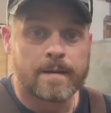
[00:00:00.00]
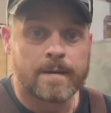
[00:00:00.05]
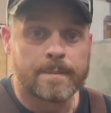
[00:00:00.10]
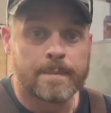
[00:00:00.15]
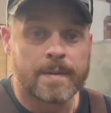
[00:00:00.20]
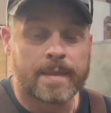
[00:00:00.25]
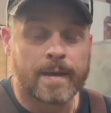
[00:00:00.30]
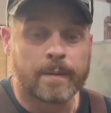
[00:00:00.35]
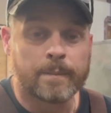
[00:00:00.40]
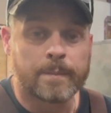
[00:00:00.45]

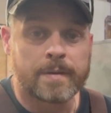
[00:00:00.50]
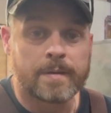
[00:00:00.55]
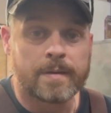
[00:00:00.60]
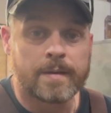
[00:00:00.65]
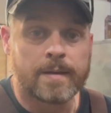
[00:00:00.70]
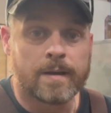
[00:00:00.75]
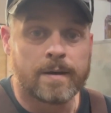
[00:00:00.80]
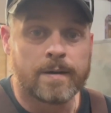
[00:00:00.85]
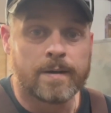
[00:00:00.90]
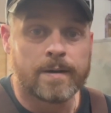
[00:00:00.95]
But that will
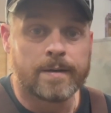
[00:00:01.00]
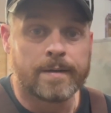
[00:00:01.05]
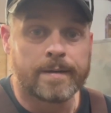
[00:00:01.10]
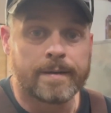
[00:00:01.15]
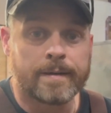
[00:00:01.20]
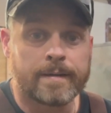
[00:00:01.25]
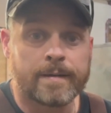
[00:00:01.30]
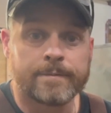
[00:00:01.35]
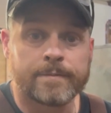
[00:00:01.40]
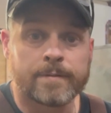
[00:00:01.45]
be on
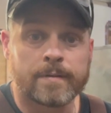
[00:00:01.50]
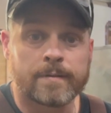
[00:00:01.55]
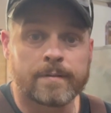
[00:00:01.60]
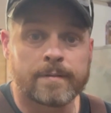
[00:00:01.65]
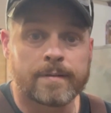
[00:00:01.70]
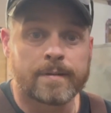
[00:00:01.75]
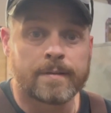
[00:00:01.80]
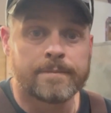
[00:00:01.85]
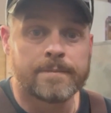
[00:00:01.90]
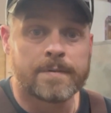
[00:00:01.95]
a different
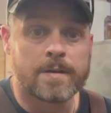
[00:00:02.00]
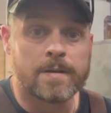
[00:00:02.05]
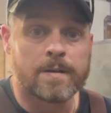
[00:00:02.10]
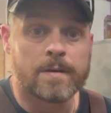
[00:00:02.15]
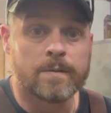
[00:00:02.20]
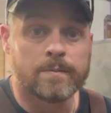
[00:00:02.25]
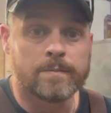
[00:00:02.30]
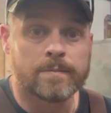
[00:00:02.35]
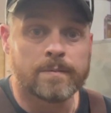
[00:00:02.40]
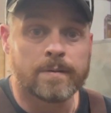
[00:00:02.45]

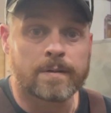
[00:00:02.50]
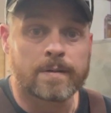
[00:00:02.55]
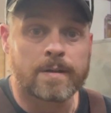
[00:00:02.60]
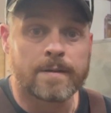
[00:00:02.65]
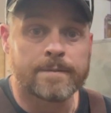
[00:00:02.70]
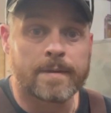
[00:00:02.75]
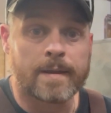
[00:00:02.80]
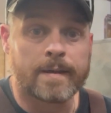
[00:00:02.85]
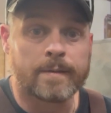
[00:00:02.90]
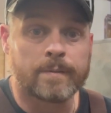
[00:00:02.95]
video. I'll
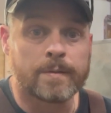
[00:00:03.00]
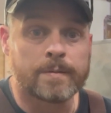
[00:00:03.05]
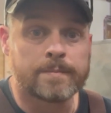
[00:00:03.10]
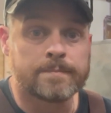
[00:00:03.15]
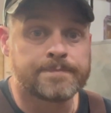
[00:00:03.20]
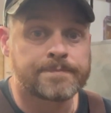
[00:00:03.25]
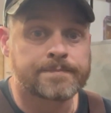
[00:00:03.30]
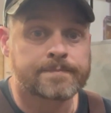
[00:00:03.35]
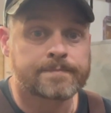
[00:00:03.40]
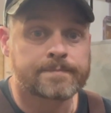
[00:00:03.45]
cover that one.
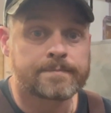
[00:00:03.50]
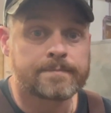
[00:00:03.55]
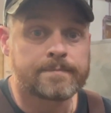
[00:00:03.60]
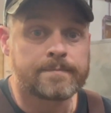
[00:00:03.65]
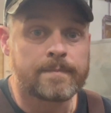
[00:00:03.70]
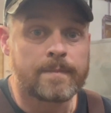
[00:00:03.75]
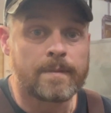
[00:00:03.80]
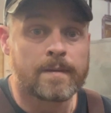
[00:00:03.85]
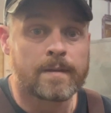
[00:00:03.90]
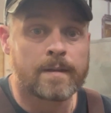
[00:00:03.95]

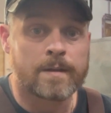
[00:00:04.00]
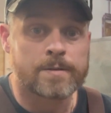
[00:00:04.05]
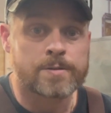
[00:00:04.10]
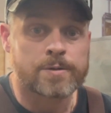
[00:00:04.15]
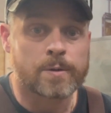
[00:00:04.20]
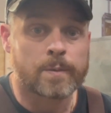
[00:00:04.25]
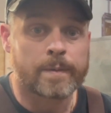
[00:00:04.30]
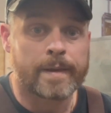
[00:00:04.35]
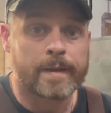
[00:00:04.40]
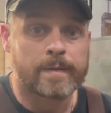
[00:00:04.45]
Not
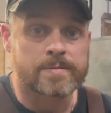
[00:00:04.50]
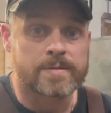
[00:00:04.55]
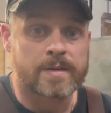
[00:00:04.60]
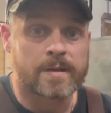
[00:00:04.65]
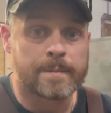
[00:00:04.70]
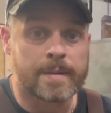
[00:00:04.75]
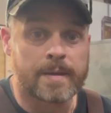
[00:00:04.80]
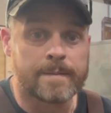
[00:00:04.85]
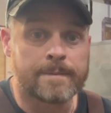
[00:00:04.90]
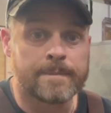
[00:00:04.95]
sure when that one's
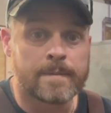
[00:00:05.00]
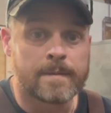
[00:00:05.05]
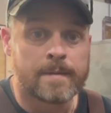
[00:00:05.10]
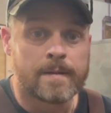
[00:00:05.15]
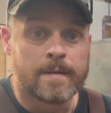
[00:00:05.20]
gonna be.